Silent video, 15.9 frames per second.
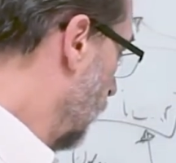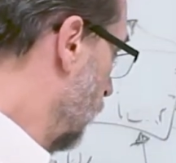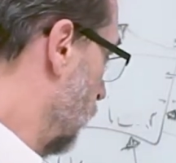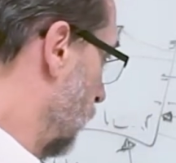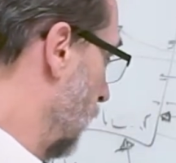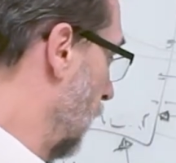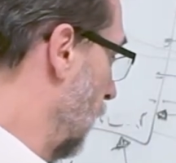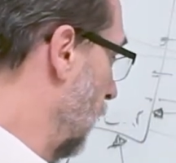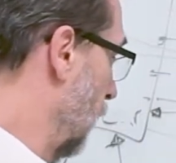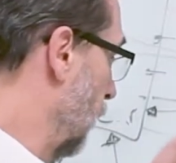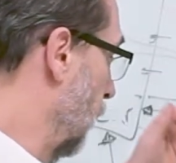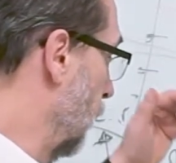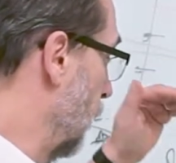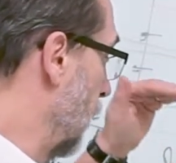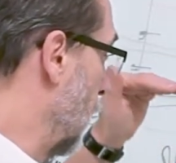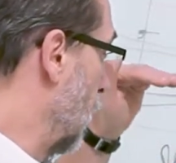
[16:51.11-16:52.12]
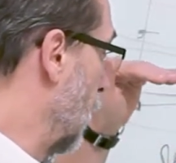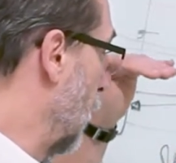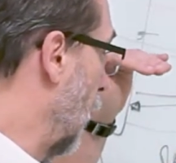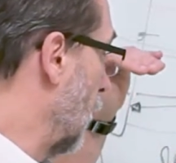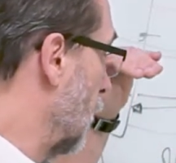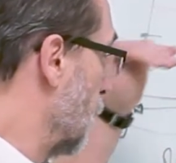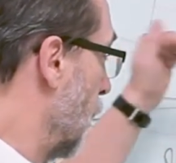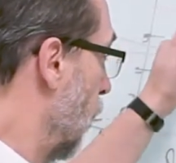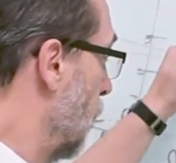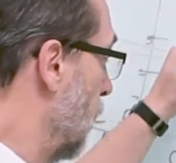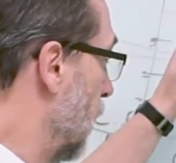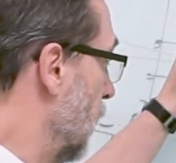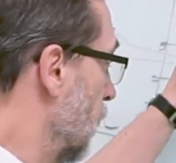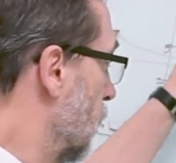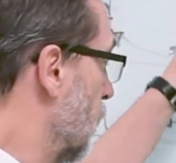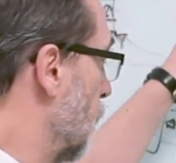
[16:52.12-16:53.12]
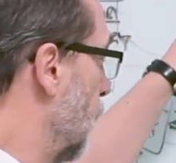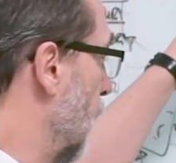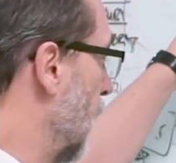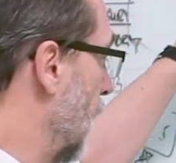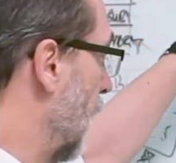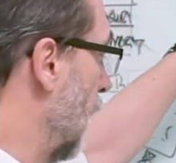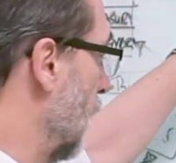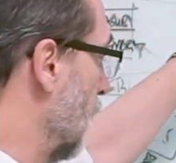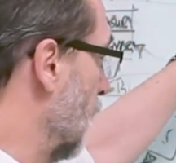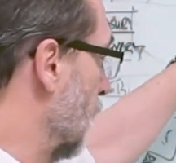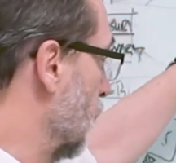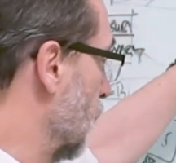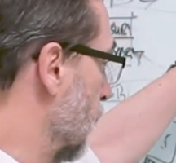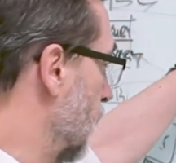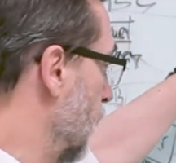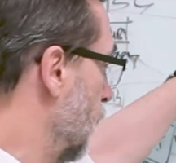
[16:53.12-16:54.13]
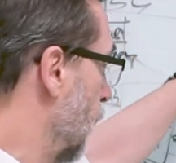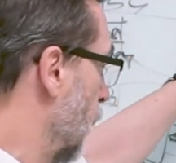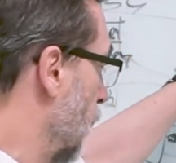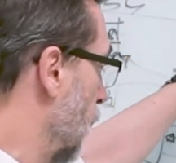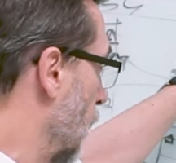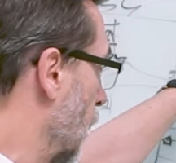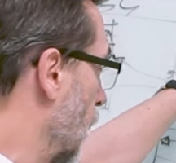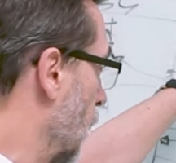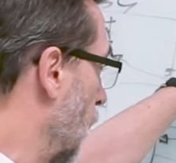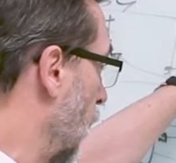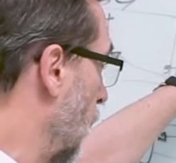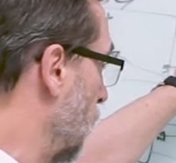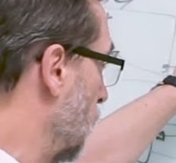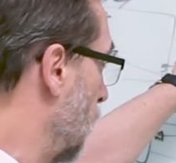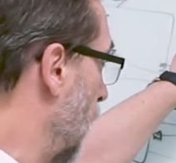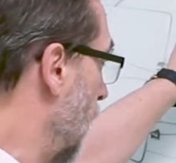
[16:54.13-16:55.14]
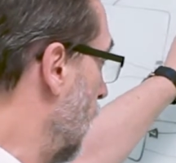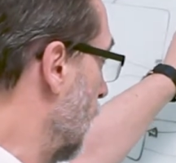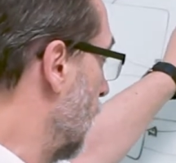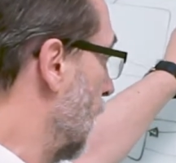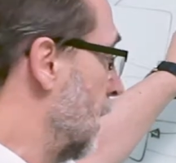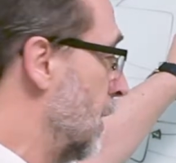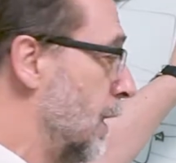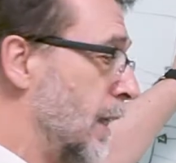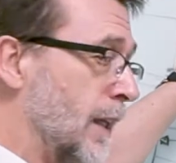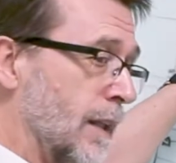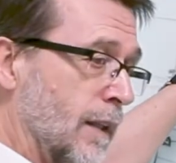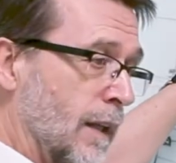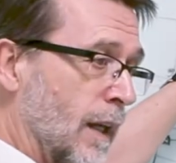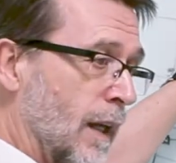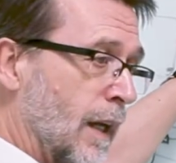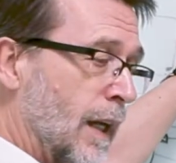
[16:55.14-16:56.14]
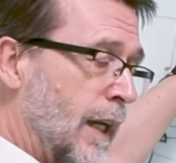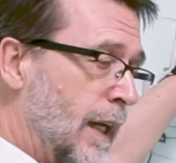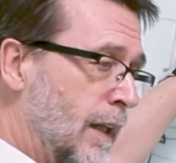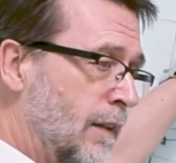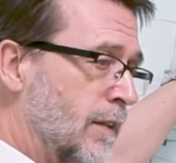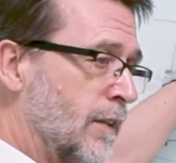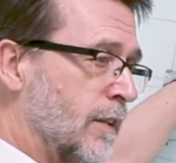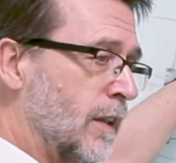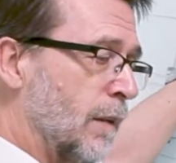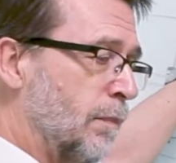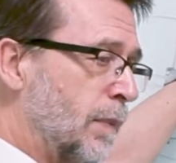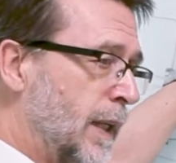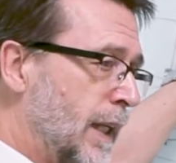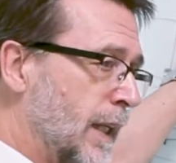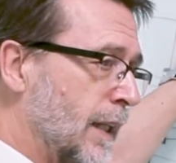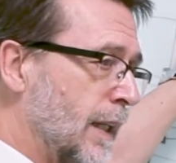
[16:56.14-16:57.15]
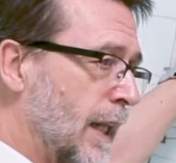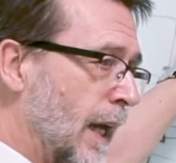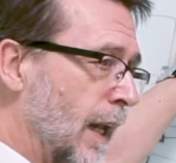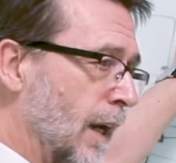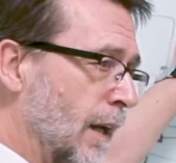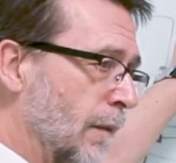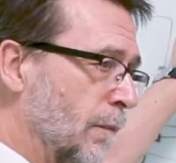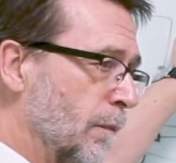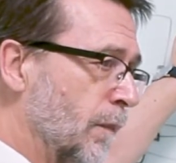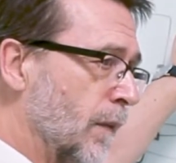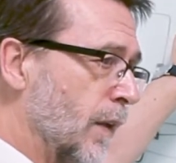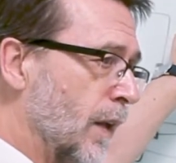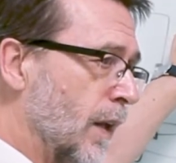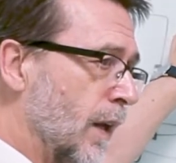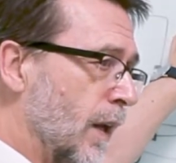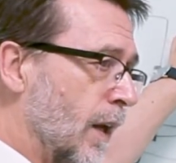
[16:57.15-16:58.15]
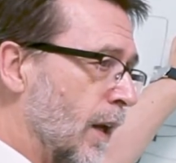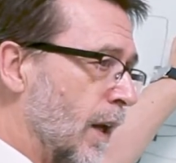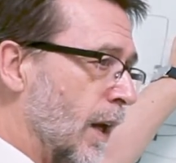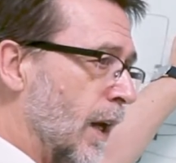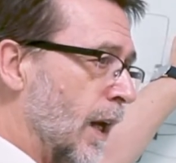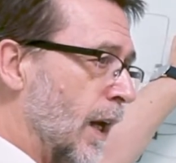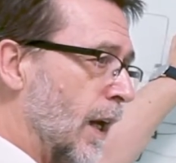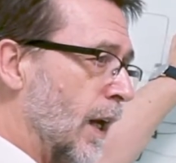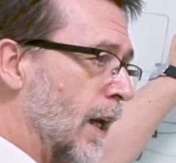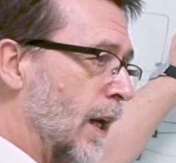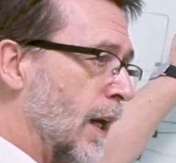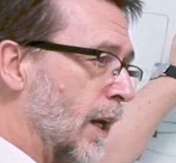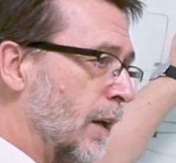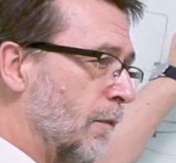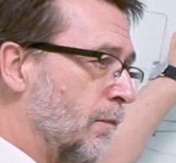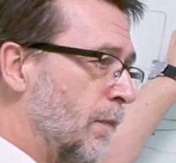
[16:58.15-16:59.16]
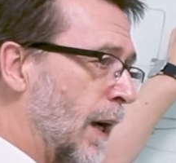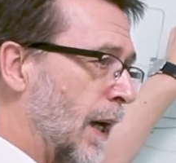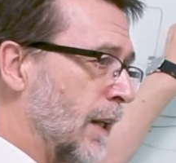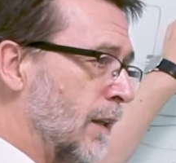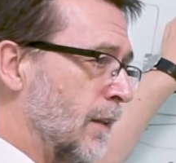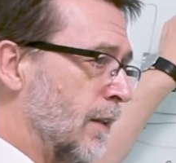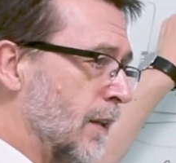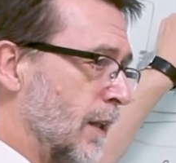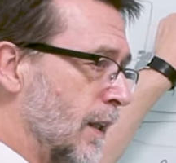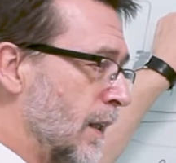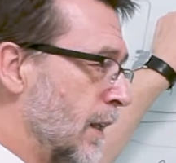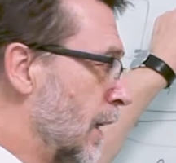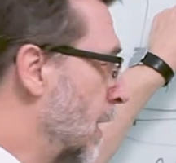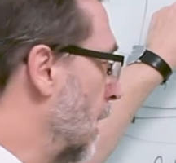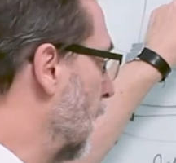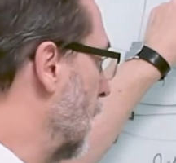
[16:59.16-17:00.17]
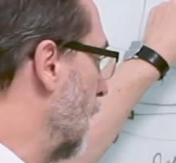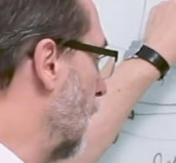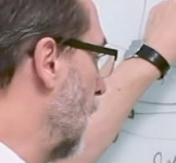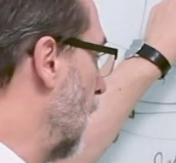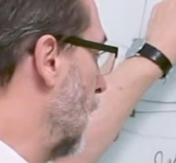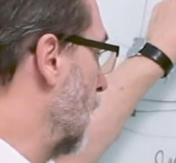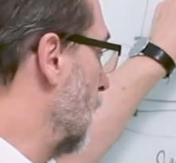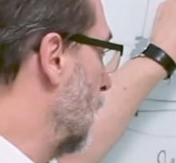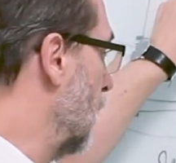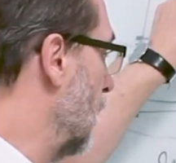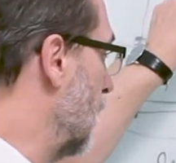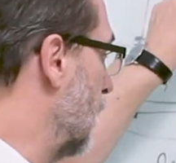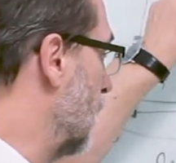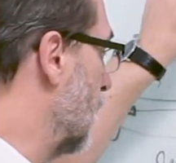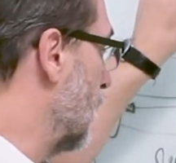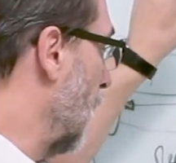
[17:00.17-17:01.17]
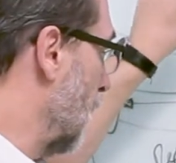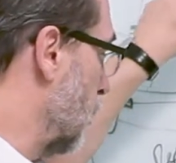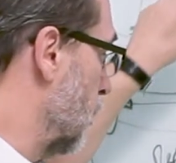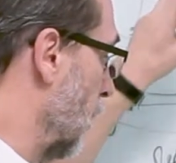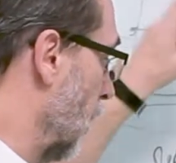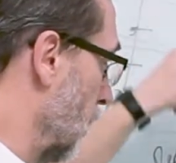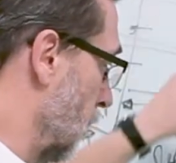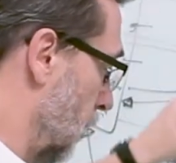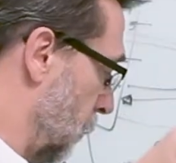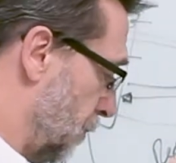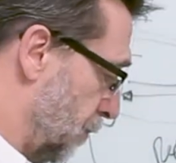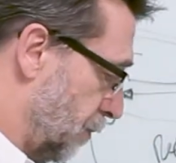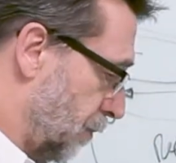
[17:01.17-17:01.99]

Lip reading: is, at the moment when I receive or pay, then it hits the P&L, but it does not